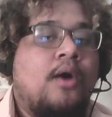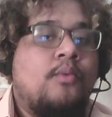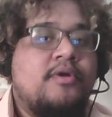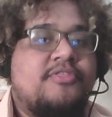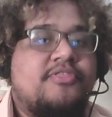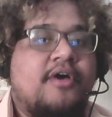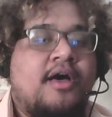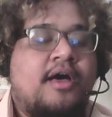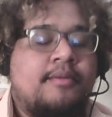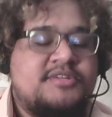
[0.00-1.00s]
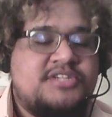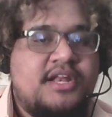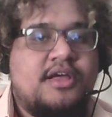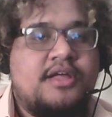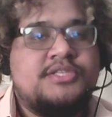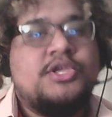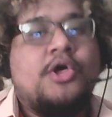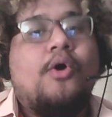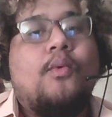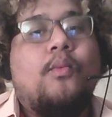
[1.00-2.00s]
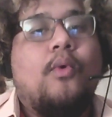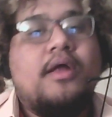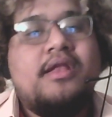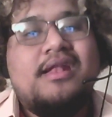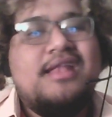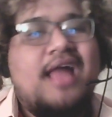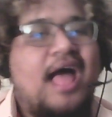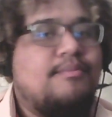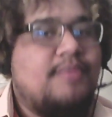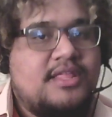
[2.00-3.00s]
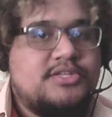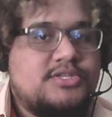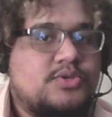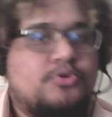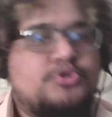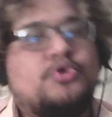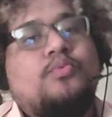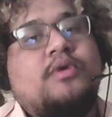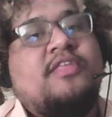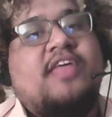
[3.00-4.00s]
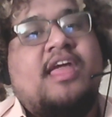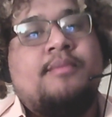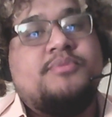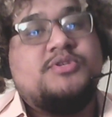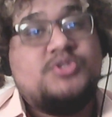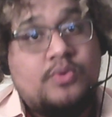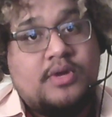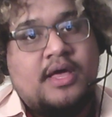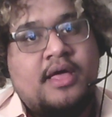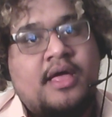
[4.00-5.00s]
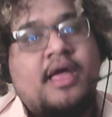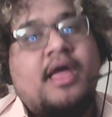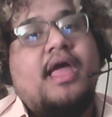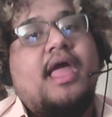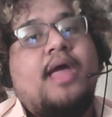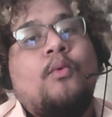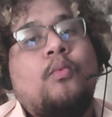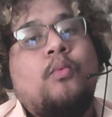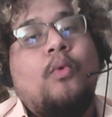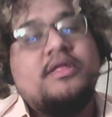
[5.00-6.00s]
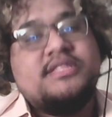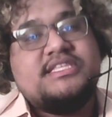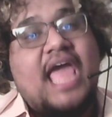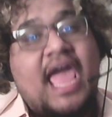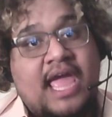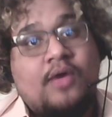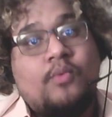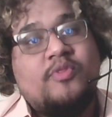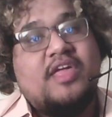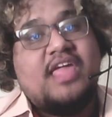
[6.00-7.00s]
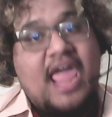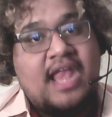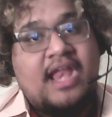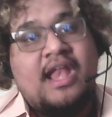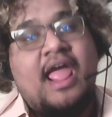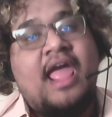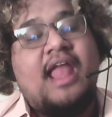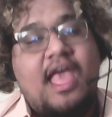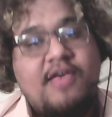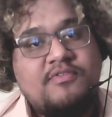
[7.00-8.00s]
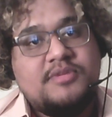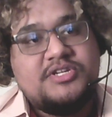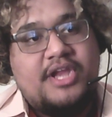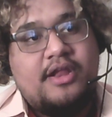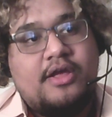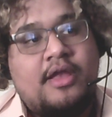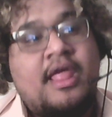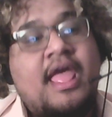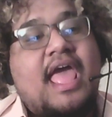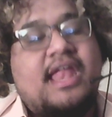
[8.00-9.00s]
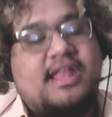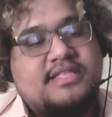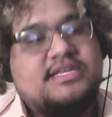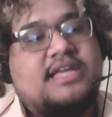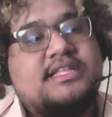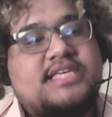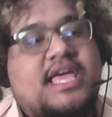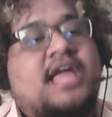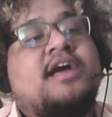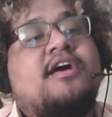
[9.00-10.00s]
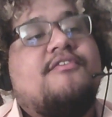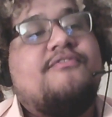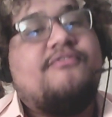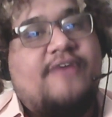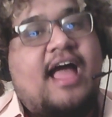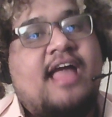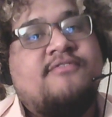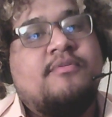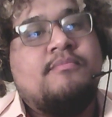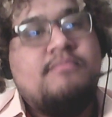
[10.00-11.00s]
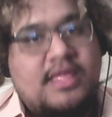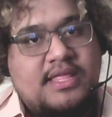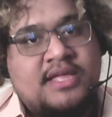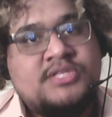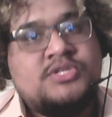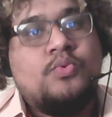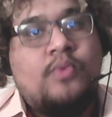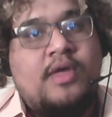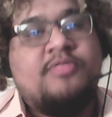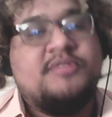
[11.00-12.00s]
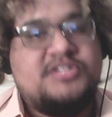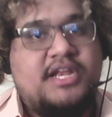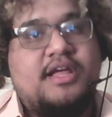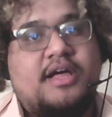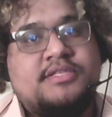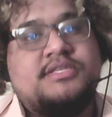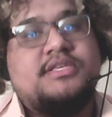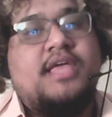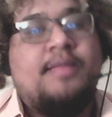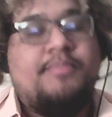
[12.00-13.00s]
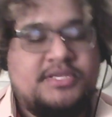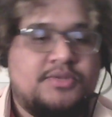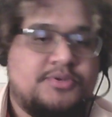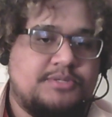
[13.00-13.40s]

with machine guns, 1 non-minion soldier with a bazooka, 1 tank with a cannon and a heavy machine gun, and inside the tank 5 minions with machine guns and pistols.